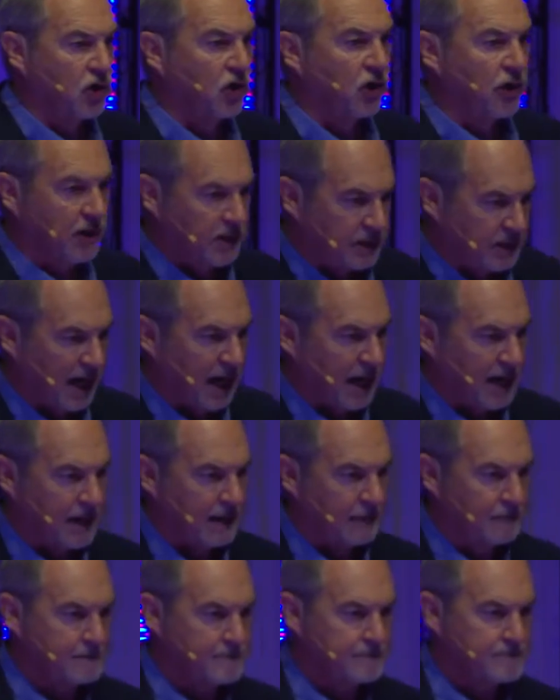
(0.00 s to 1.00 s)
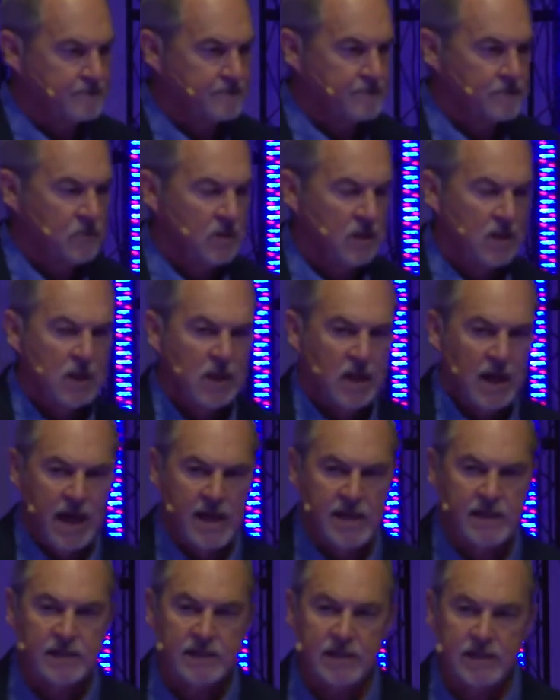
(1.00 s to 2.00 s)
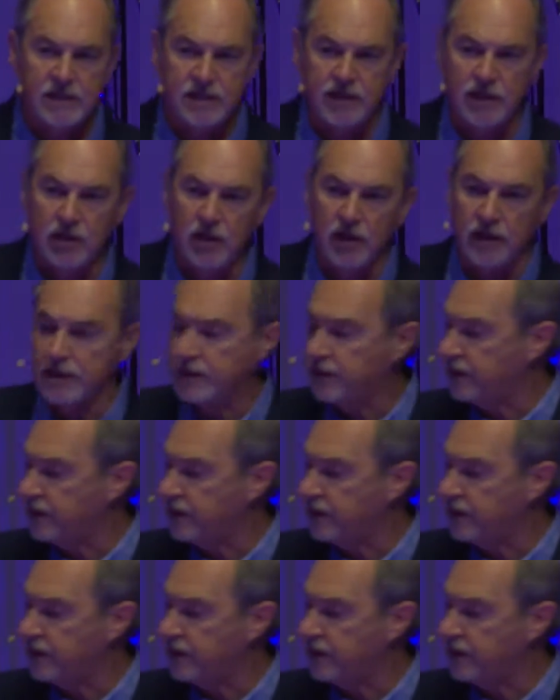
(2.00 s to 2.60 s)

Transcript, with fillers: going to die. And he says to God, he